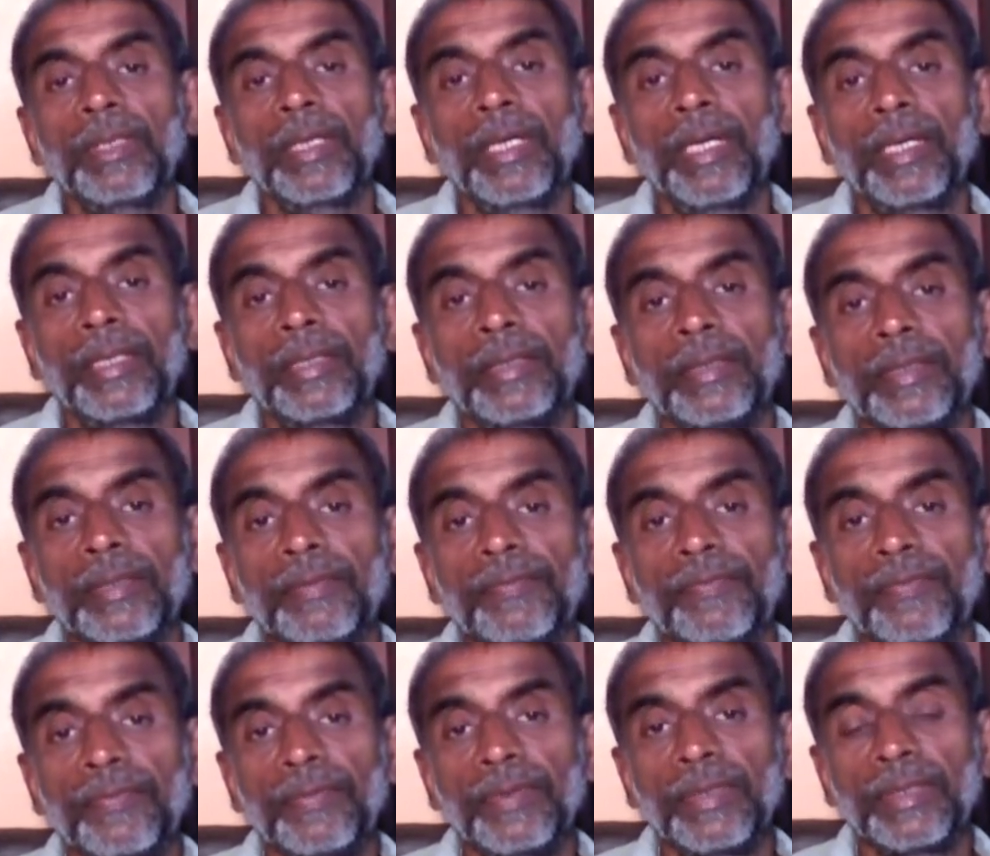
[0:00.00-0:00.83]
And
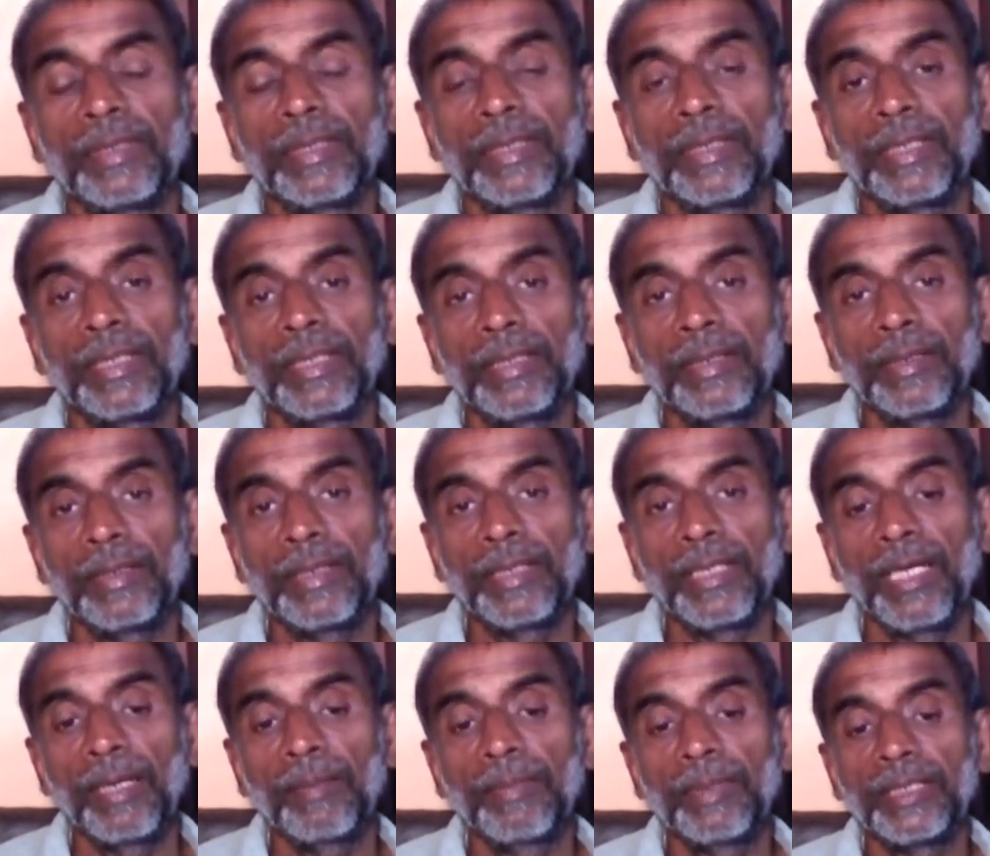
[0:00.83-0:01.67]
if the
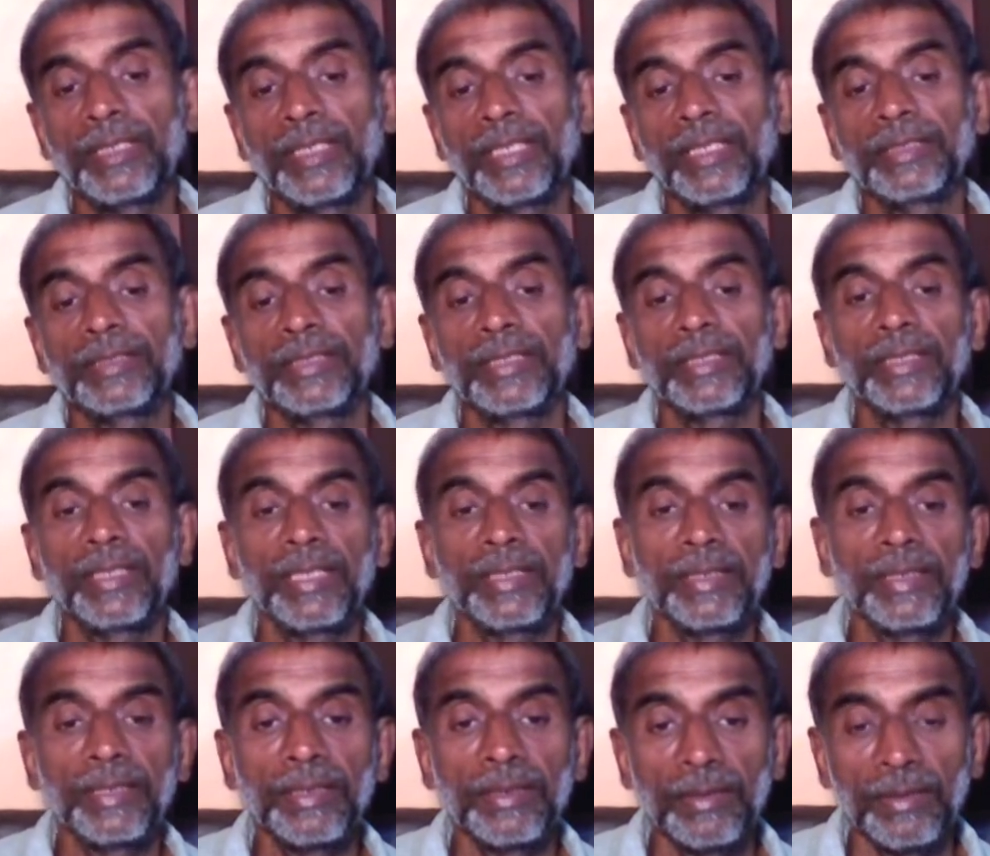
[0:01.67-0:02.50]
rehabilitation
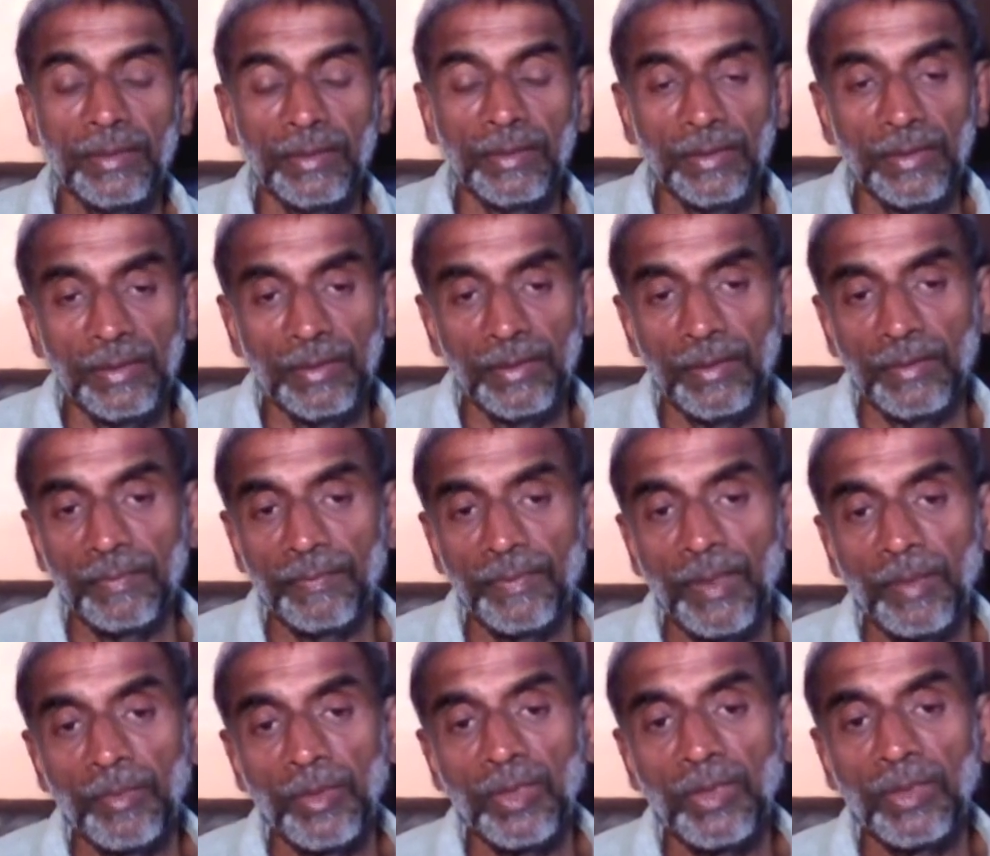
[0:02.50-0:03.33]
and the
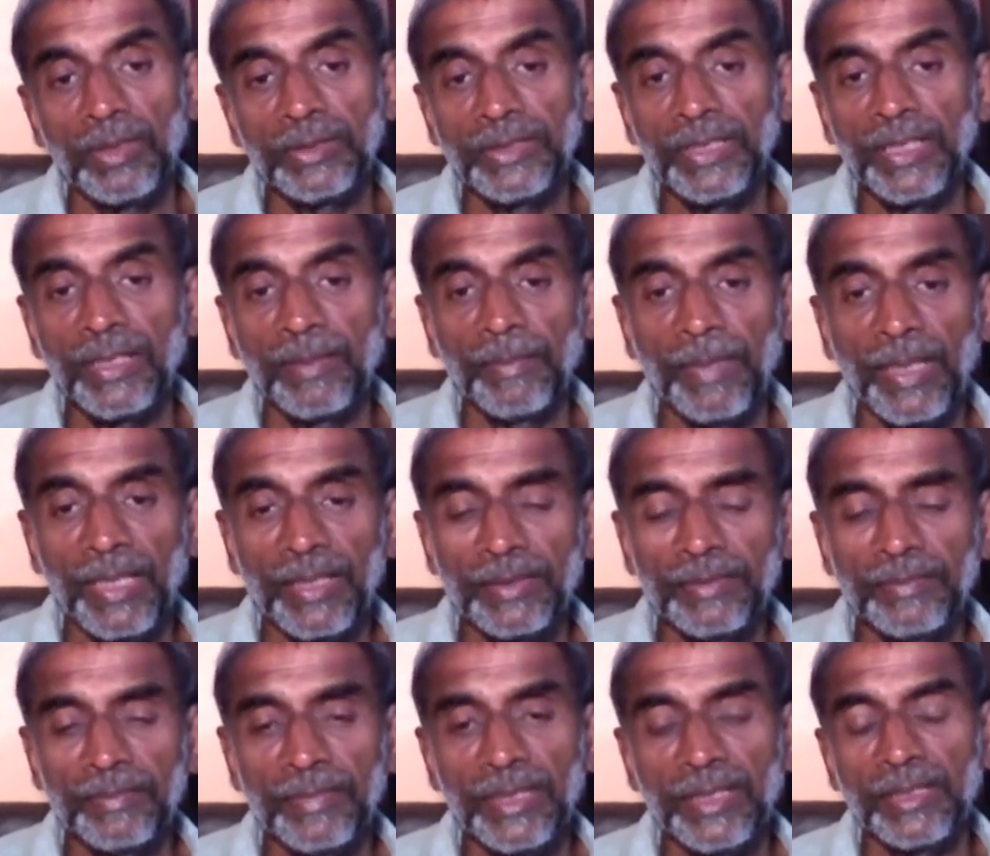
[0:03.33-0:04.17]
pharmacological
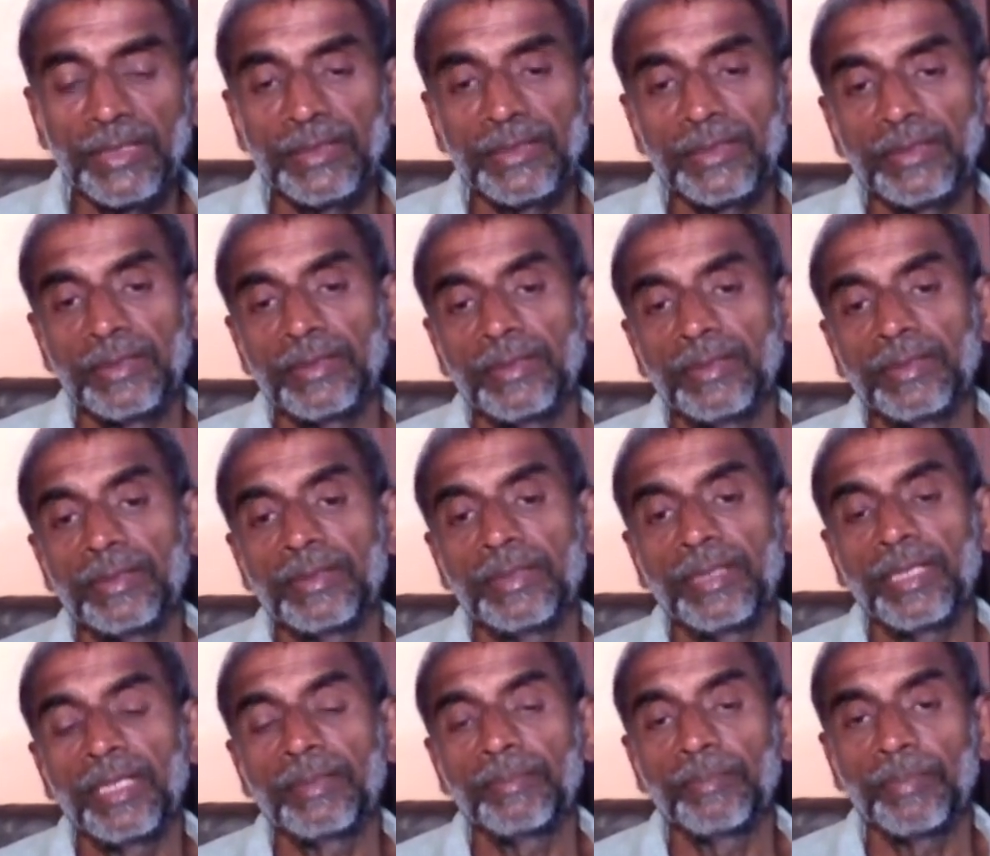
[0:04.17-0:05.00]
management is
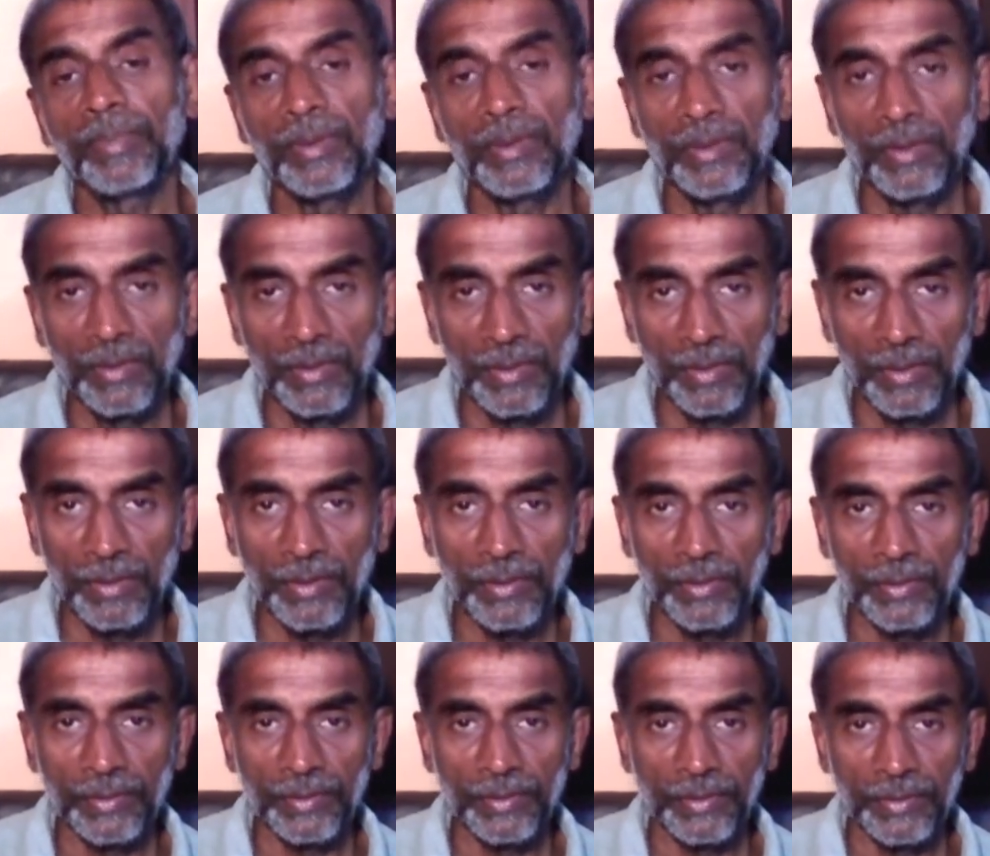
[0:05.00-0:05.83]
done
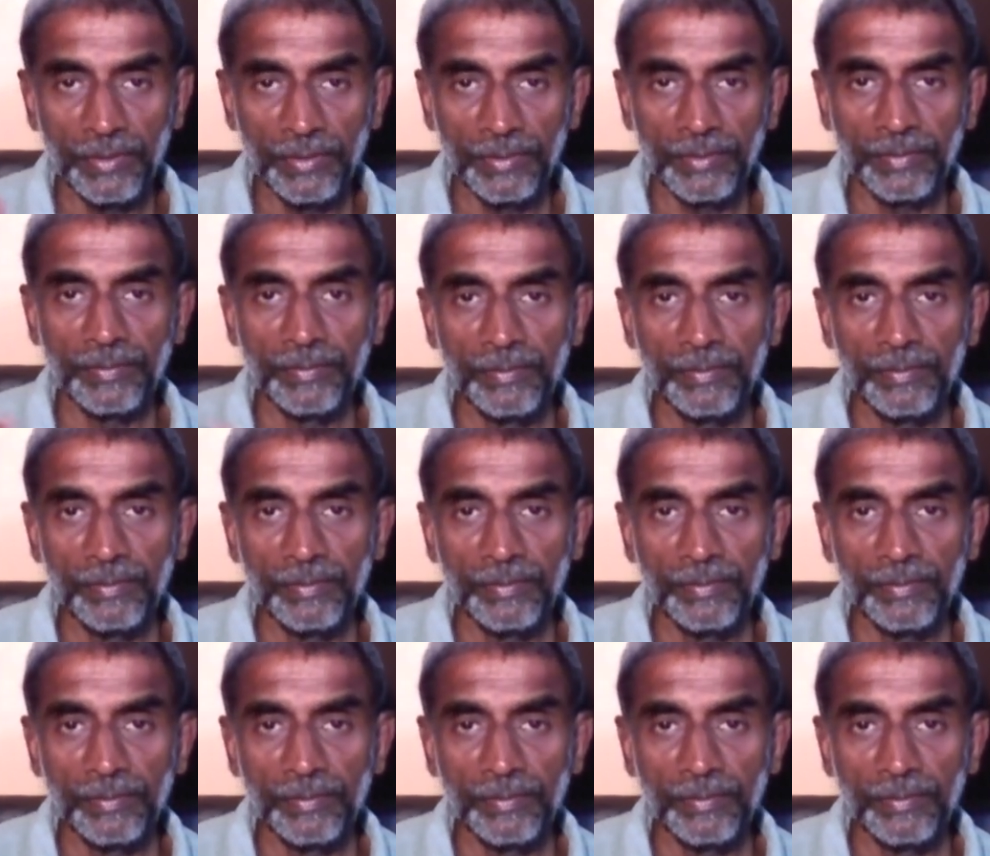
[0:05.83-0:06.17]
uh,